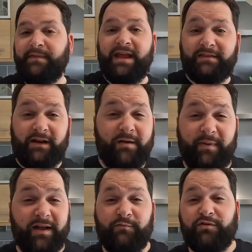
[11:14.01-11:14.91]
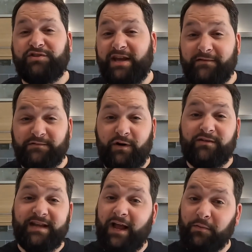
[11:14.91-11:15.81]
Hit the like button whilst you're here as well,
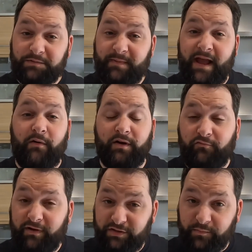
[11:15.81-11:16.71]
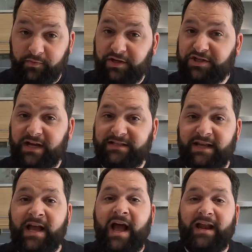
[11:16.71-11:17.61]
because that helps me out and I really do appreciate
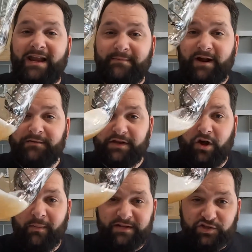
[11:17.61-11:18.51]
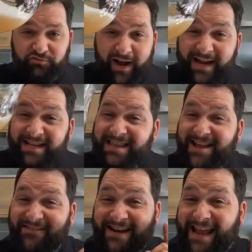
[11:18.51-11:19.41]
it. And let me know in the comments, Grain,
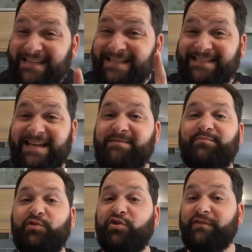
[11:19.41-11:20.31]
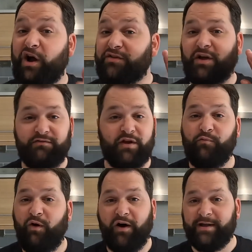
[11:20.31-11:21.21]
they're a lesser seen brewery. I don't know
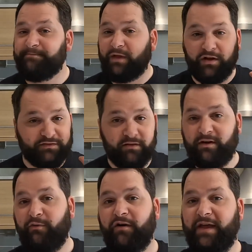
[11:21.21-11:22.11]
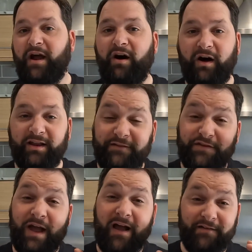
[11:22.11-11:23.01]
why. I don't know why they are. And
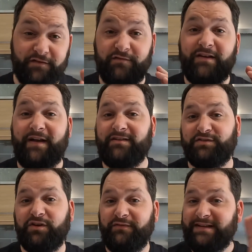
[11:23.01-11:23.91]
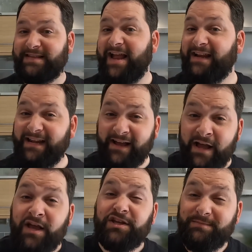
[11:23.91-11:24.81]
if you live outside of East
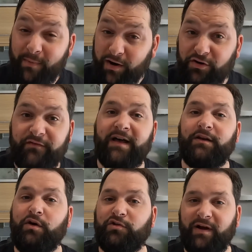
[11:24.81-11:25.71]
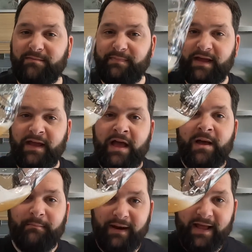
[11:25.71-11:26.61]
Anglia, you might not have had a lot of Grain beer,
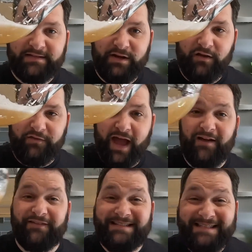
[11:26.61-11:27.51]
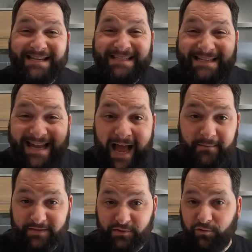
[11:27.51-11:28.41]
but let us know if you have, because this is
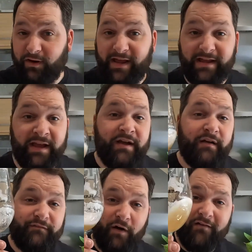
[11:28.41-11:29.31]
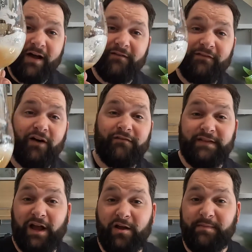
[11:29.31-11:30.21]
absolute quality. 5 out of 5
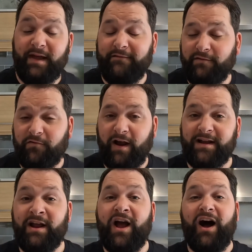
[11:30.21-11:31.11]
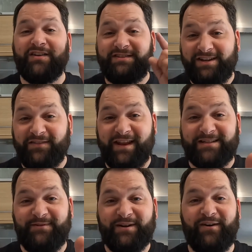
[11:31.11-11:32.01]
for the OPA from Grain. I'll see you on the
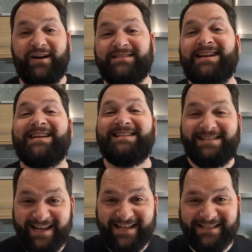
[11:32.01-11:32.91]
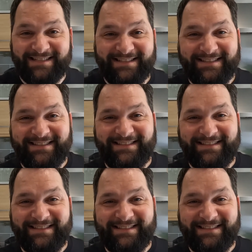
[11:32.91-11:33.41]
next one, guys. Cheers.